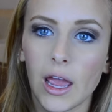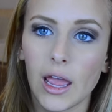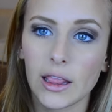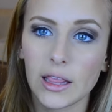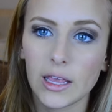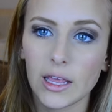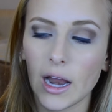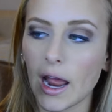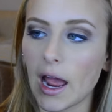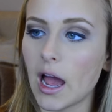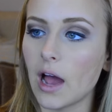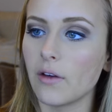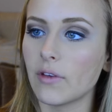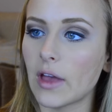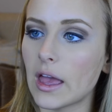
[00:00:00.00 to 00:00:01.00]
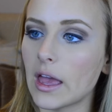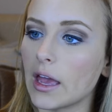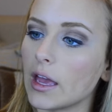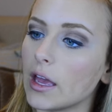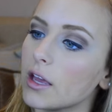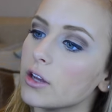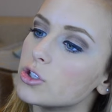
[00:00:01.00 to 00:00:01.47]
And then I have
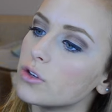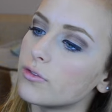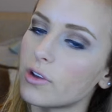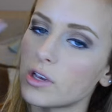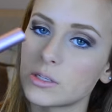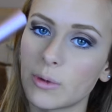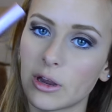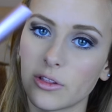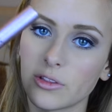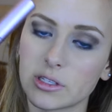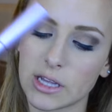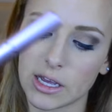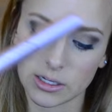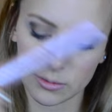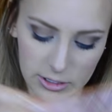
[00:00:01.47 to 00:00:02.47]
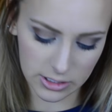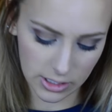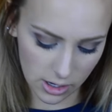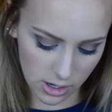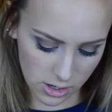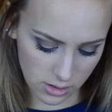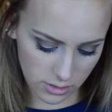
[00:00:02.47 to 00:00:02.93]
a Too Faced Better Than Sex
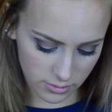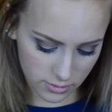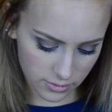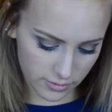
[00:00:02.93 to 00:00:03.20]
mascara.